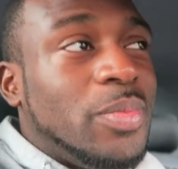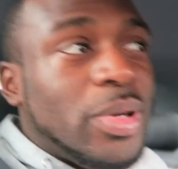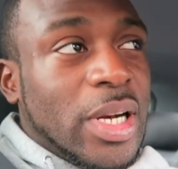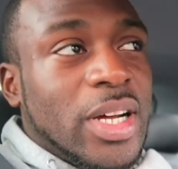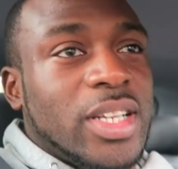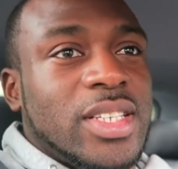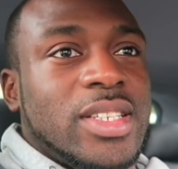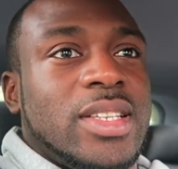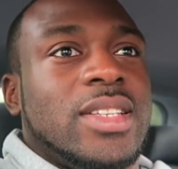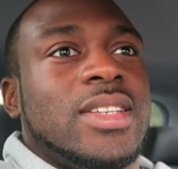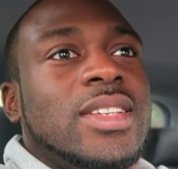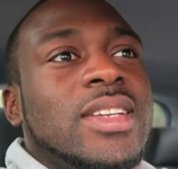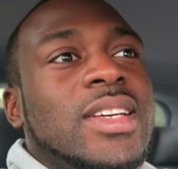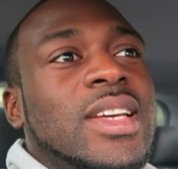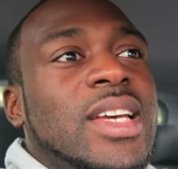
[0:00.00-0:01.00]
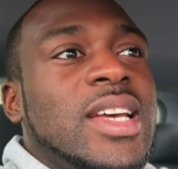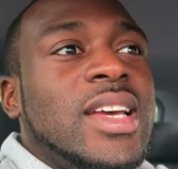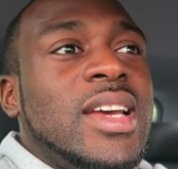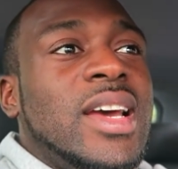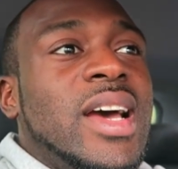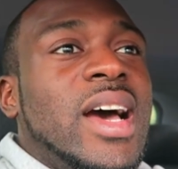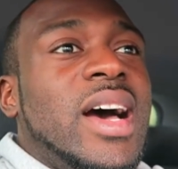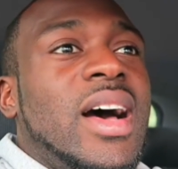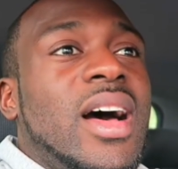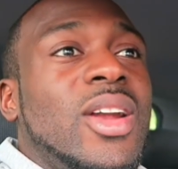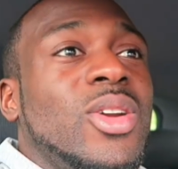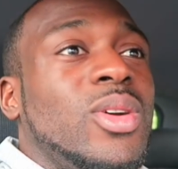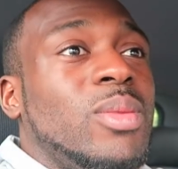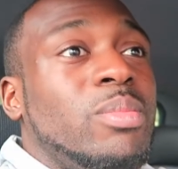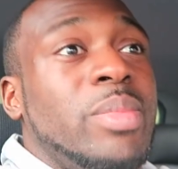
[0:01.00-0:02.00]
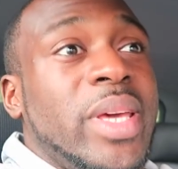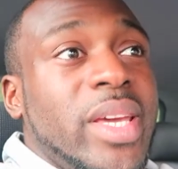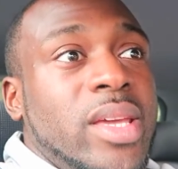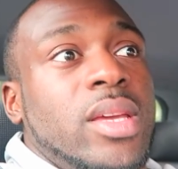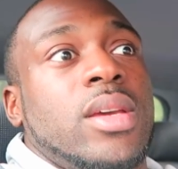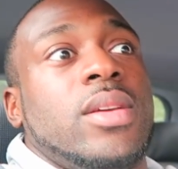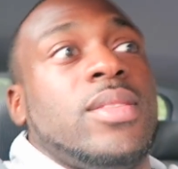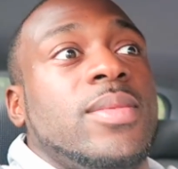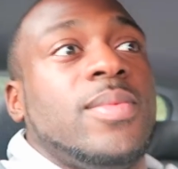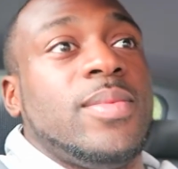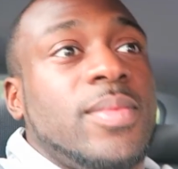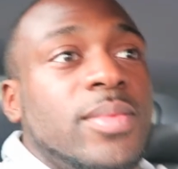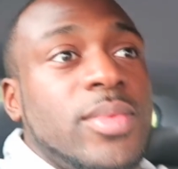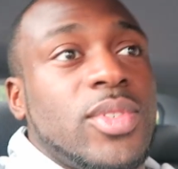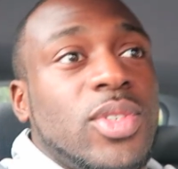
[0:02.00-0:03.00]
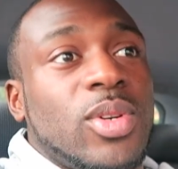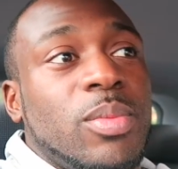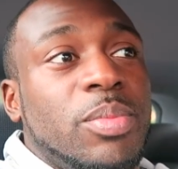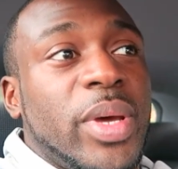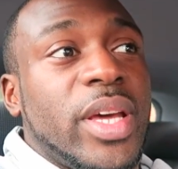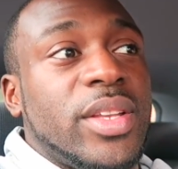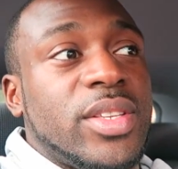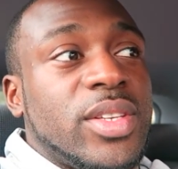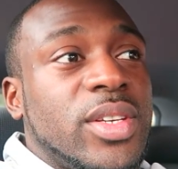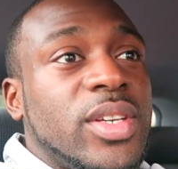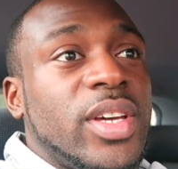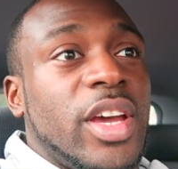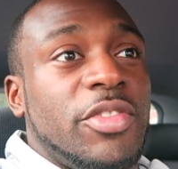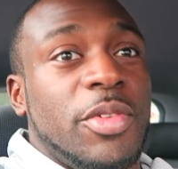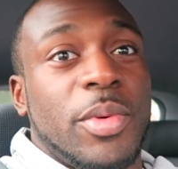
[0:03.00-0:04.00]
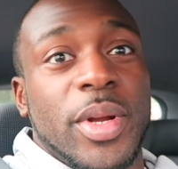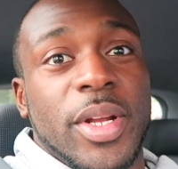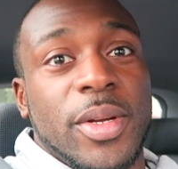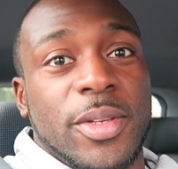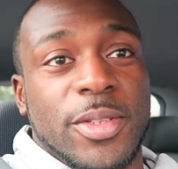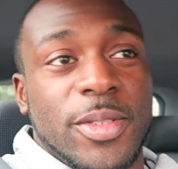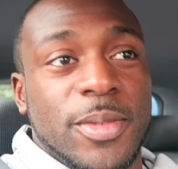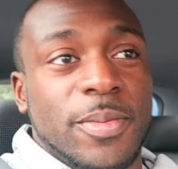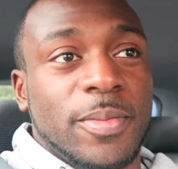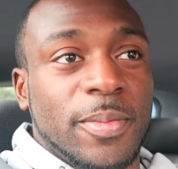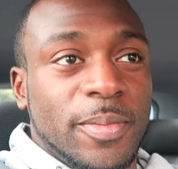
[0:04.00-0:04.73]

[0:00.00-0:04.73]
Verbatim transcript: Plus, I look big compared to everyone else.